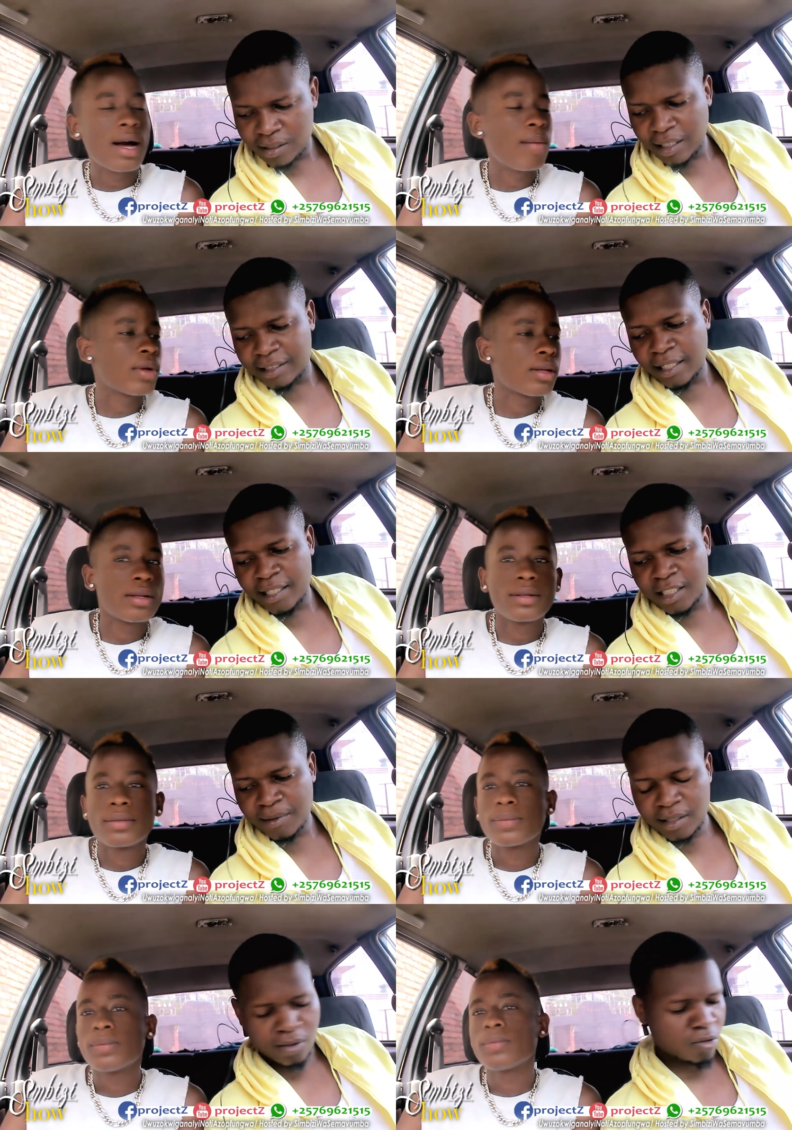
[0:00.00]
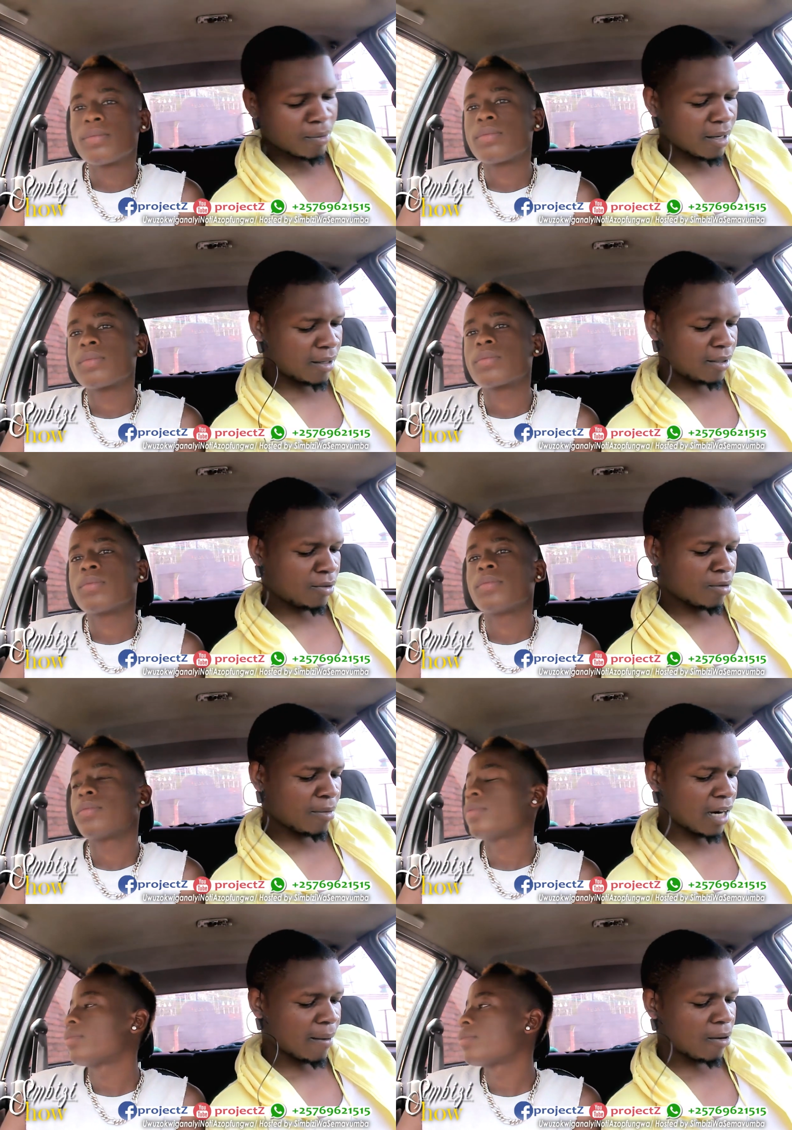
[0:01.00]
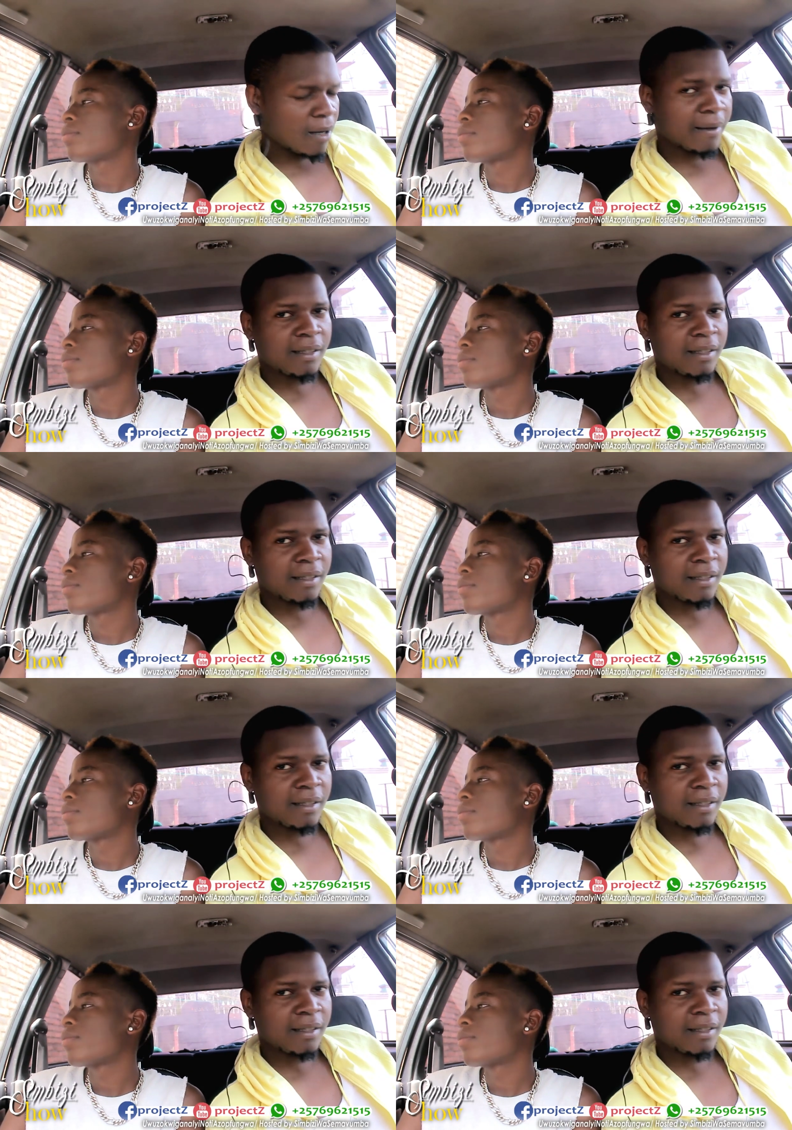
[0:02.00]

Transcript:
Speaker 1: zasa zinge zituma nabakobwa